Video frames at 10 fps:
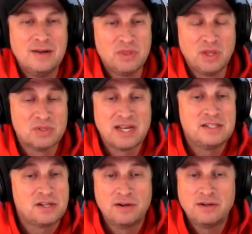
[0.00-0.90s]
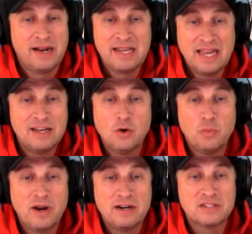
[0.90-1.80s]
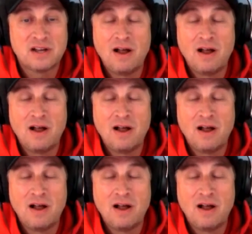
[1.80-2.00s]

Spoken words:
But those guys are, again, no-brainers.